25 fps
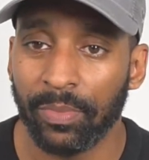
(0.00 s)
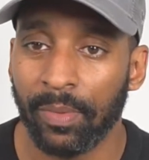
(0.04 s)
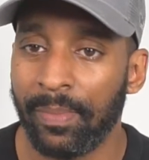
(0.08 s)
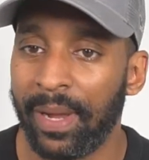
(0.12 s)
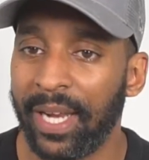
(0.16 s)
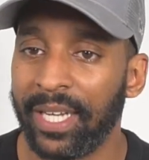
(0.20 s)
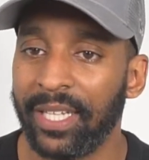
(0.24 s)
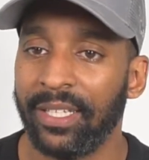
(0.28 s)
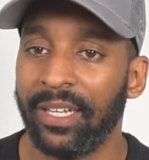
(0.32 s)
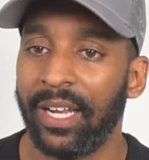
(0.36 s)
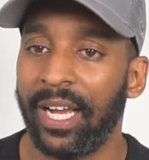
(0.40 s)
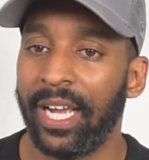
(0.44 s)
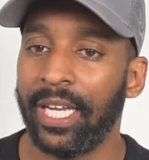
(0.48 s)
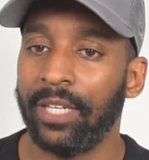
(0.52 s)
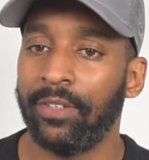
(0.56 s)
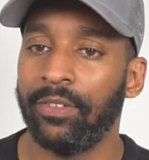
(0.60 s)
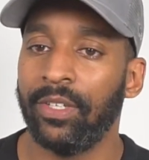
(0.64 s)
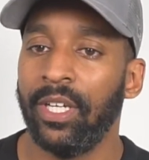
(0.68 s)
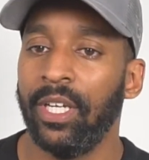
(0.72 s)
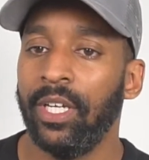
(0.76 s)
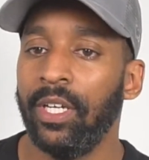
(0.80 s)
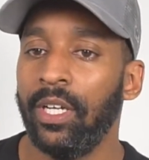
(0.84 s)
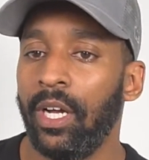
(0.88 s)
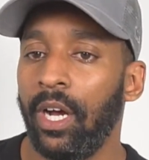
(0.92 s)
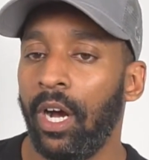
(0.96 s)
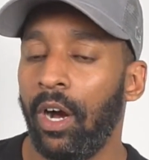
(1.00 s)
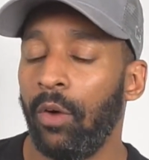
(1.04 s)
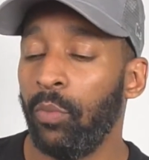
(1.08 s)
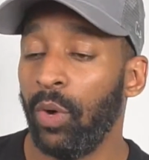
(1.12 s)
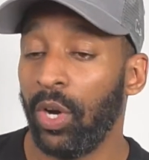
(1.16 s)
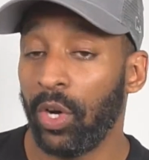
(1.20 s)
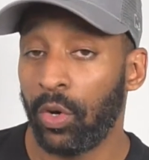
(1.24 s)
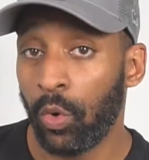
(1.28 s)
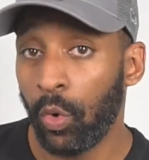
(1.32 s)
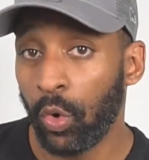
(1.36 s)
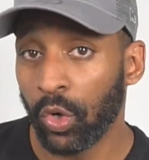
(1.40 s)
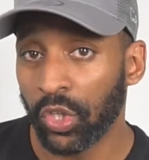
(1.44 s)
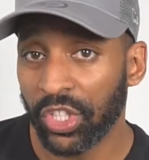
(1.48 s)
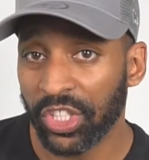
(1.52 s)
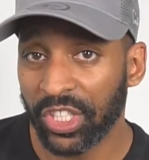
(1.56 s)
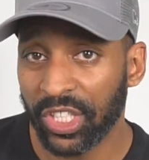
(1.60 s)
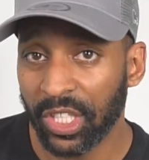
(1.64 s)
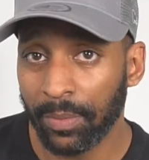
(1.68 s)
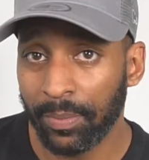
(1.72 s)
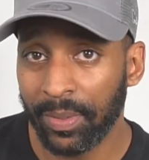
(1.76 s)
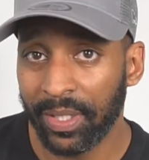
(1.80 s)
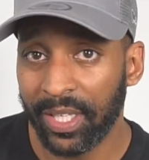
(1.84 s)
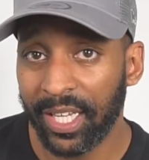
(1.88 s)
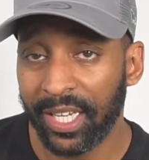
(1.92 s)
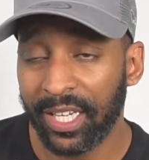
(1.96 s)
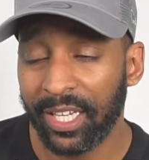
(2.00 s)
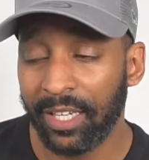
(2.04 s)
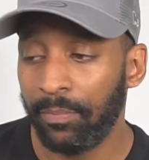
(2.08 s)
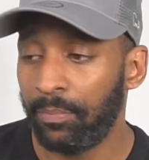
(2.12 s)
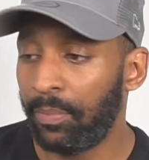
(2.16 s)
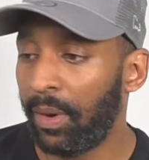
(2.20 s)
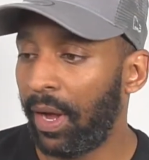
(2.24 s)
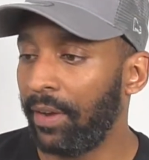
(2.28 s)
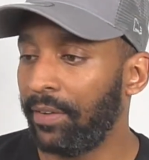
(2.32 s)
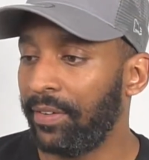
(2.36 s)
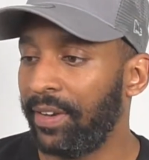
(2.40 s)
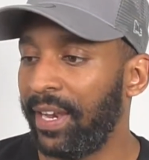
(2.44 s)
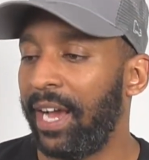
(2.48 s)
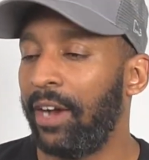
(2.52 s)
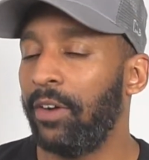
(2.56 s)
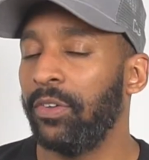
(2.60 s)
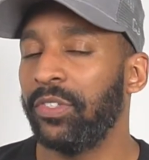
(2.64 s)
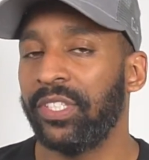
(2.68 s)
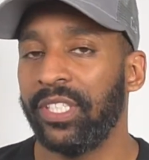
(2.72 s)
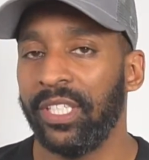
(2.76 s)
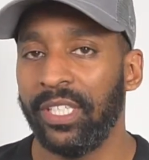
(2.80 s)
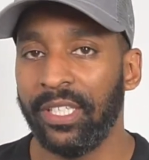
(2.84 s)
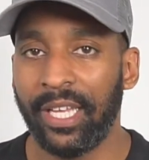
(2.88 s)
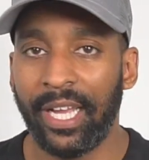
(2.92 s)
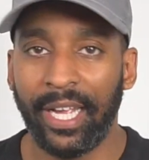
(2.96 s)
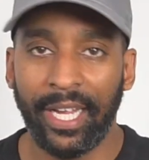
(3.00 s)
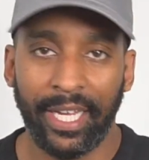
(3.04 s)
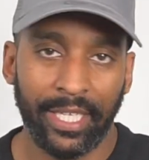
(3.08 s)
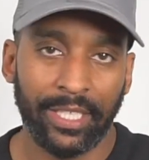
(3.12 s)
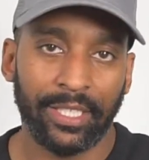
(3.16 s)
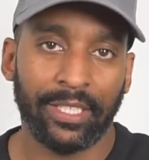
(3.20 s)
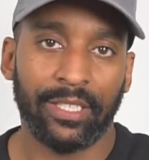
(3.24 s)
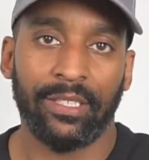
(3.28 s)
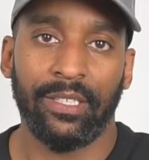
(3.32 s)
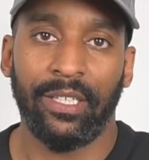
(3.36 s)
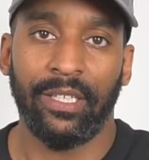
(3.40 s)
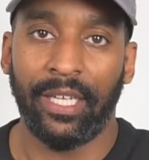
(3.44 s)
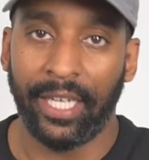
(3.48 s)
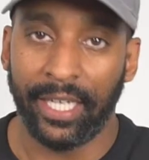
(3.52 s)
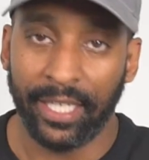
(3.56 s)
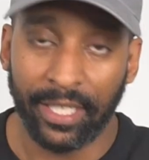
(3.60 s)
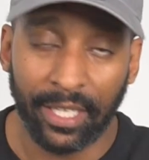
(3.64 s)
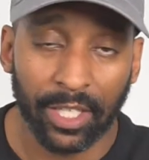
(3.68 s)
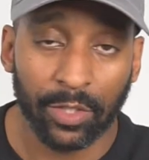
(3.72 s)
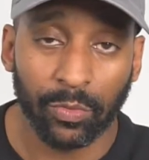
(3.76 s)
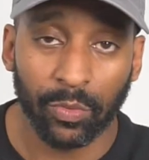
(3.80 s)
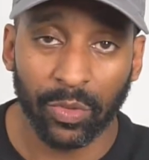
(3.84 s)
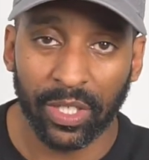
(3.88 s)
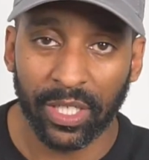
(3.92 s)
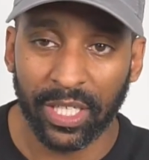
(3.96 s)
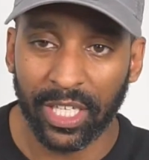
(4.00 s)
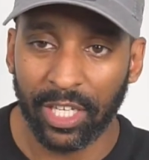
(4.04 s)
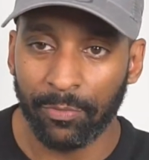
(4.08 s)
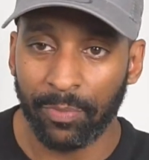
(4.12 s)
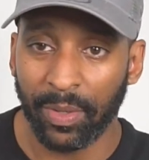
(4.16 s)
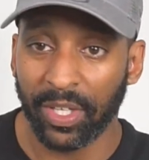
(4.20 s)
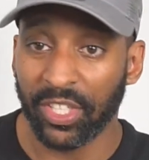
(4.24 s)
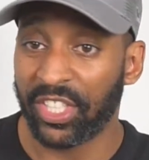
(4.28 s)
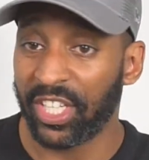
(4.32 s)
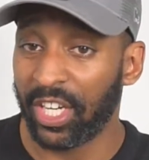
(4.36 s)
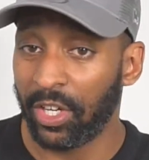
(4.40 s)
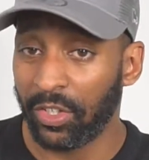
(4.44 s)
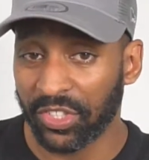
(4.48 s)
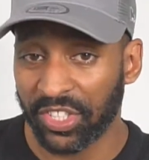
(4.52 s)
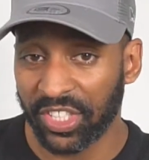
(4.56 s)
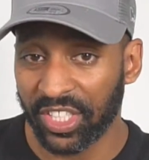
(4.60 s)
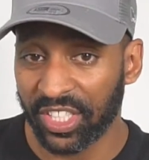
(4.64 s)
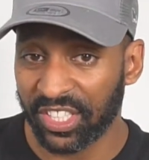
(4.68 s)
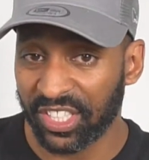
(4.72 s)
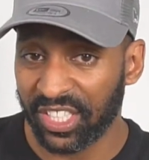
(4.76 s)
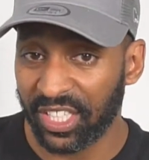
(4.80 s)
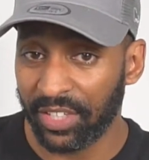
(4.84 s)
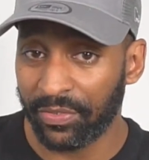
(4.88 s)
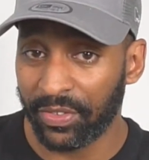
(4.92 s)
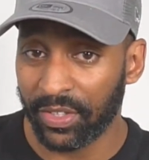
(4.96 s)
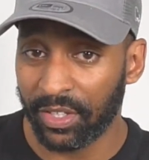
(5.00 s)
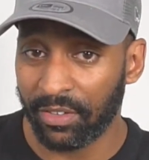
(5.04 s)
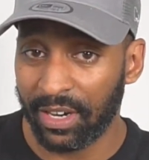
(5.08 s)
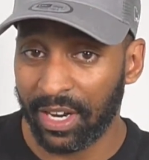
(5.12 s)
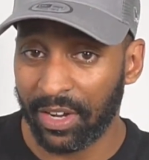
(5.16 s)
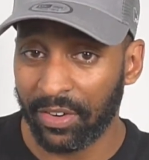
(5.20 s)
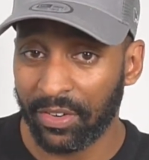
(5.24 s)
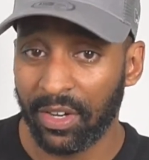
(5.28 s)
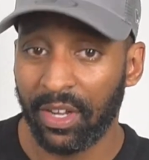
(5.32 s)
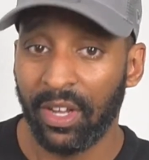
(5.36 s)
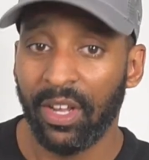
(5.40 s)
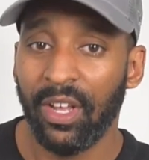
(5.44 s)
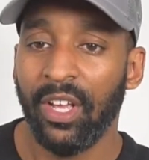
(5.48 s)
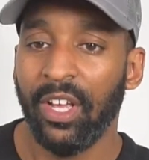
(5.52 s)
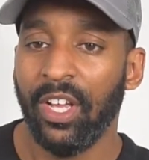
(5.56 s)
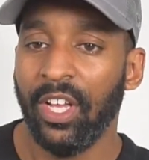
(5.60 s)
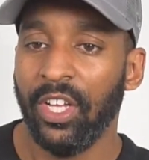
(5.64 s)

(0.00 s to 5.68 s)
But Man United were cautious at the beginning, but now see that he does want to leave. But Chelsea is sniffing around.